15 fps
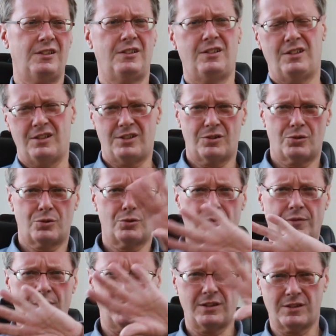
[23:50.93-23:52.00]
It's sort of
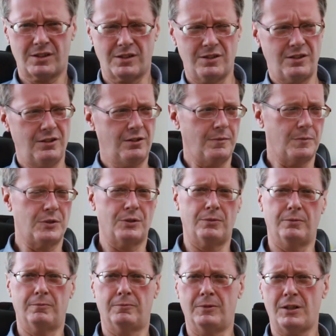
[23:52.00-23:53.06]
like this continuum. So
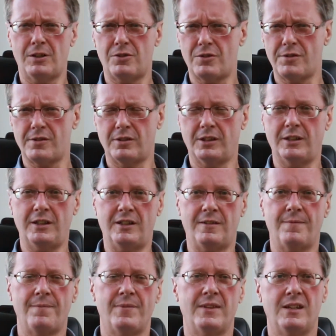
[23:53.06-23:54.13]
where do you draw the line?
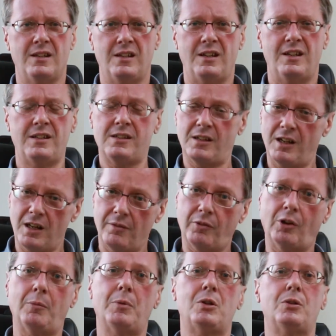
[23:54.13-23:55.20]
It's kind of
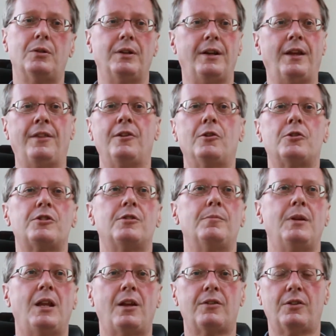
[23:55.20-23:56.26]
arbitrary, and there are so
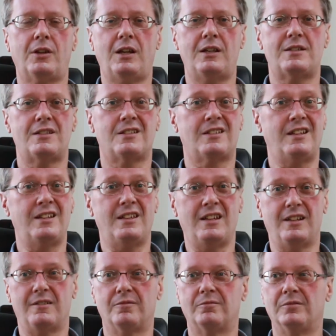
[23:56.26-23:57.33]
many other cases like
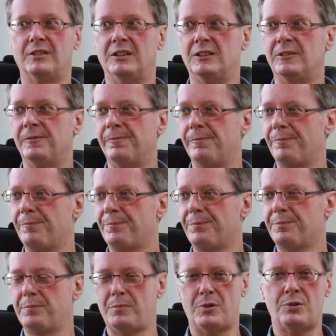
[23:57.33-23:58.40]
that
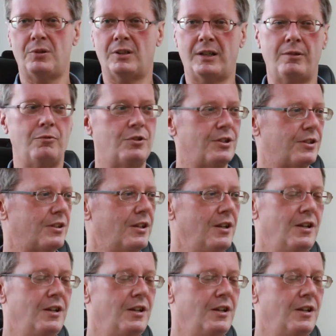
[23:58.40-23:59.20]
between languages.